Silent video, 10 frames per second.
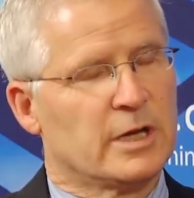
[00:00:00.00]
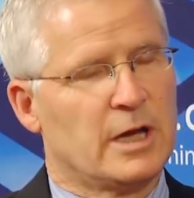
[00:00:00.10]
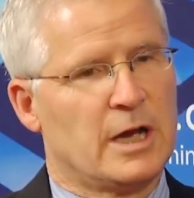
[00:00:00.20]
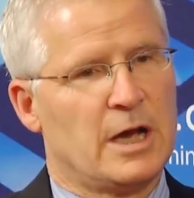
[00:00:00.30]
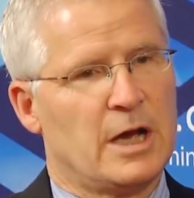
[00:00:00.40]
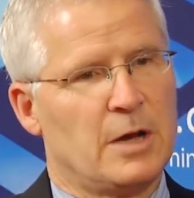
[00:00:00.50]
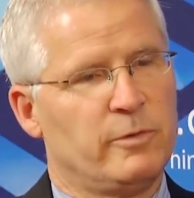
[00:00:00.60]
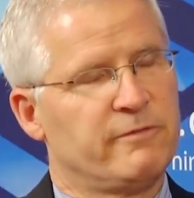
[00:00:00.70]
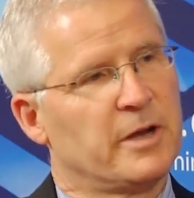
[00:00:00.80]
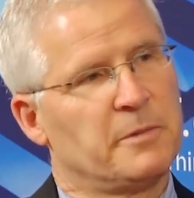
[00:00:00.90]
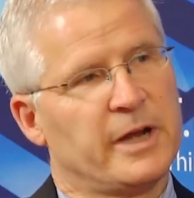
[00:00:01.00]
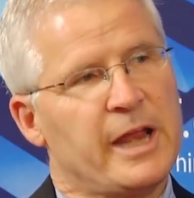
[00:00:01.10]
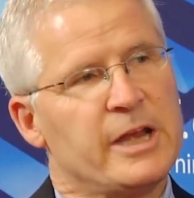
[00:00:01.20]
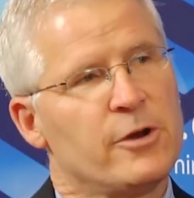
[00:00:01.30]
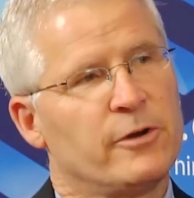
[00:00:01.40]
We've got about
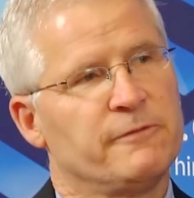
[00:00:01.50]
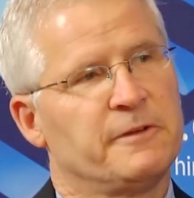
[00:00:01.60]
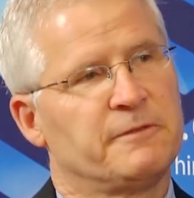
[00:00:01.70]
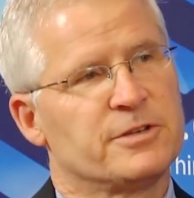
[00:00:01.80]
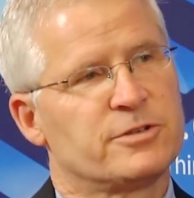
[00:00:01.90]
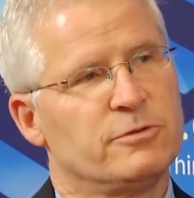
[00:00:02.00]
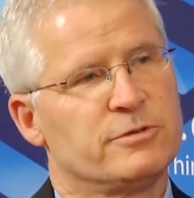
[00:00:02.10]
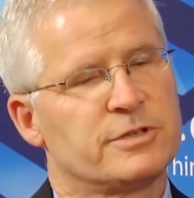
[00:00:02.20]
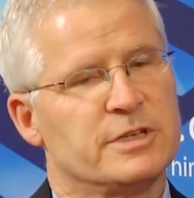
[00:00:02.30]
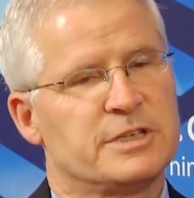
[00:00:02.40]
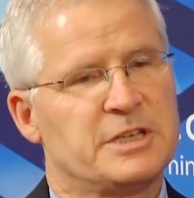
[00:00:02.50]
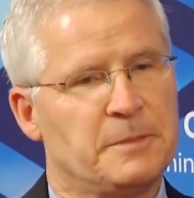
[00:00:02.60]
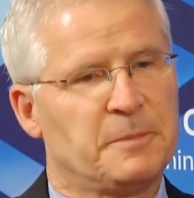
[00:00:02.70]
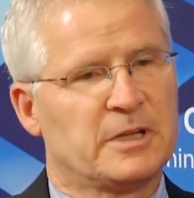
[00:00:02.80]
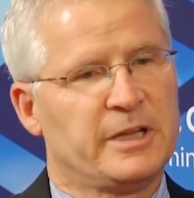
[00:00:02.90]
850 students, and
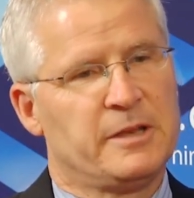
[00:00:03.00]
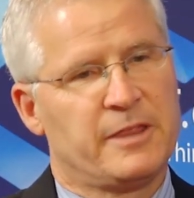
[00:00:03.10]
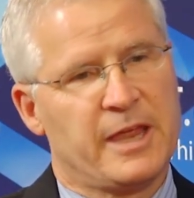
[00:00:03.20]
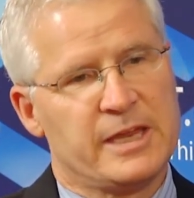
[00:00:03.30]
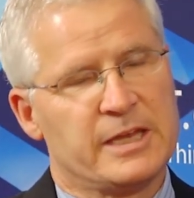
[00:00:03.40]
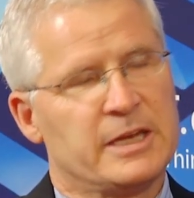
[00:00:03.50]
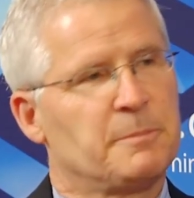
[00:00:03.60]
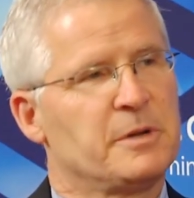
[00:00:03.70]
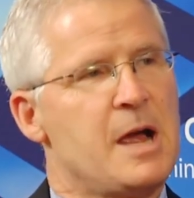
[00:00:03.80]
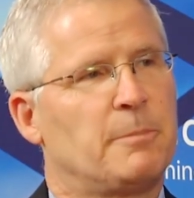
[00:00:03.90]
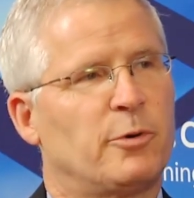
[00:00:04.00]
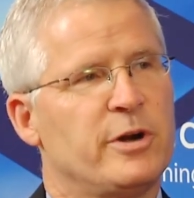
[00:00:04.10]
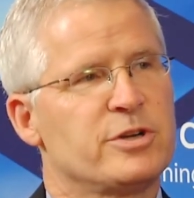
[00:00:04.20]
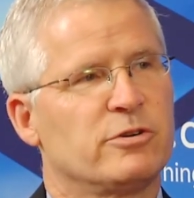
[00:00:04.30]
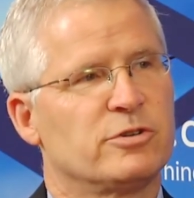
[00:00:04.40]
typically they end up in
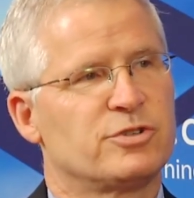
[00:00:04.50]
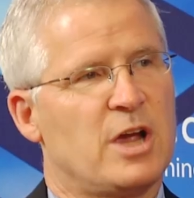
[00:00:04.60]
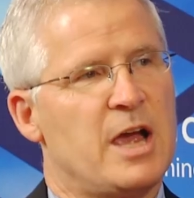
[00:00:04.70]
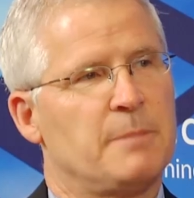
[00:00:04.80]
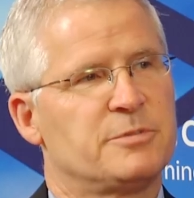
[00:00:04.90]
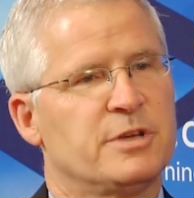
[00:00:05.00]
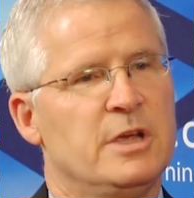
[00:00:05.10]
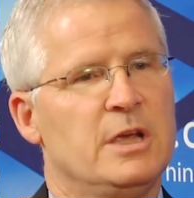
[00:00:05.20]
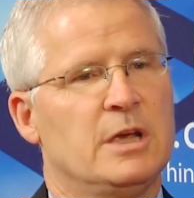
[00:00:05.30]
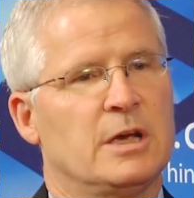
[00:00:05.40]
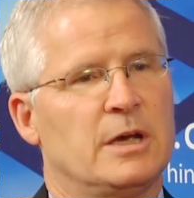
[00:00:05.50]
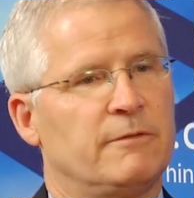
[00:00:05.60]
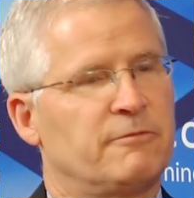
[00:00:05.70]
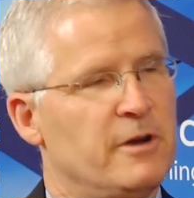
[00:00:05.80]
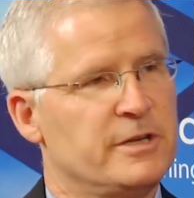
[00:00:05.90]
operational jobs,
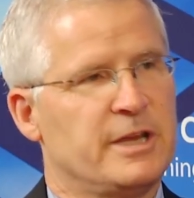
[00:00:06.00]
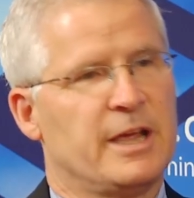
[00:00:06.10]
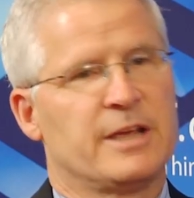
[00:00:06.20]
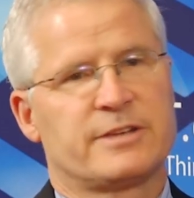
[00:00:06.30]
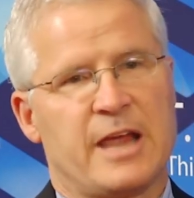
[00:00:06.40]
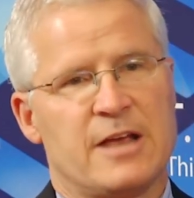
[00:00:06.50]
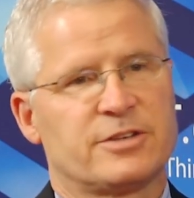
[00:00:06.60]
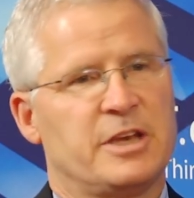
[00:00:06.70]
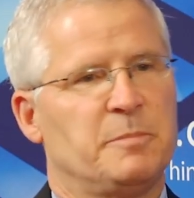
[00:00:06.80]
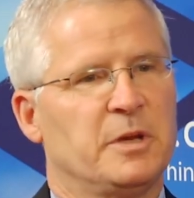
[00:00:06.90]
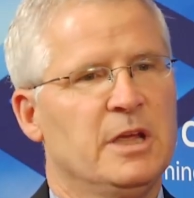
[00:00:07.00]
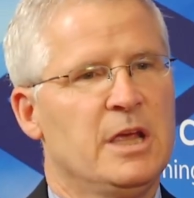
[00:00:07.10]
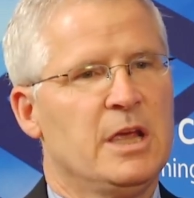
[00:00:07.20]
front desk, housekeeping.